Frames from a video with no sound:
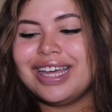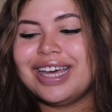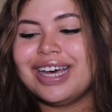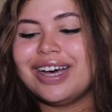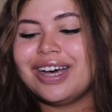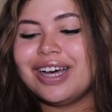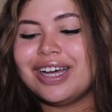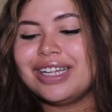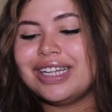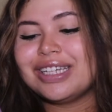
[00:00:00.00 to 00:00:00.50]

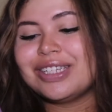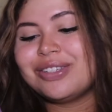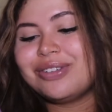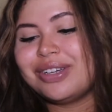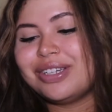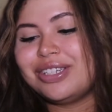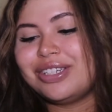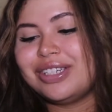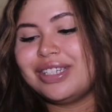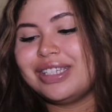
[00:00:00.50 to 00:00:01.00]
Next
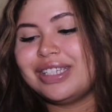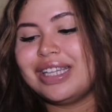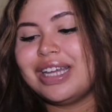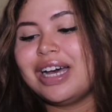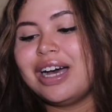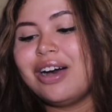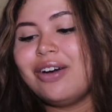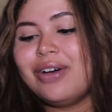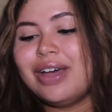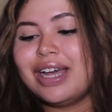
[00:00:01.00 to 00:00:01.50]
question is,
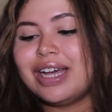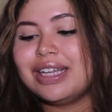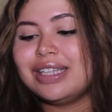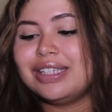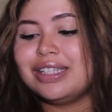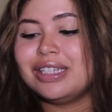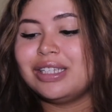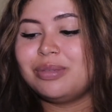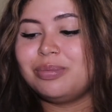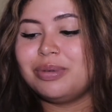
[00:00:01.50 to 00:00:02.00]
how
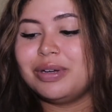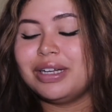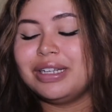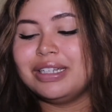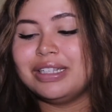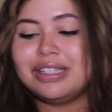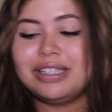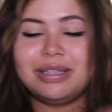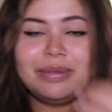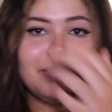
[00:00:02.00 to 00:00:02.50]
has this
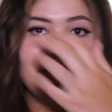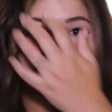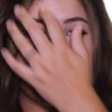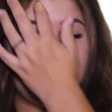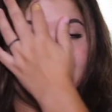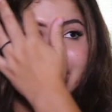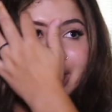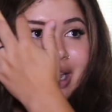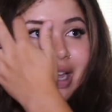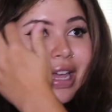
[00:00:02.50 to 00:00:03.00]
pregnancy
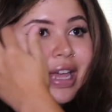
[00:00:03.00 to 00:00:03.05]
been?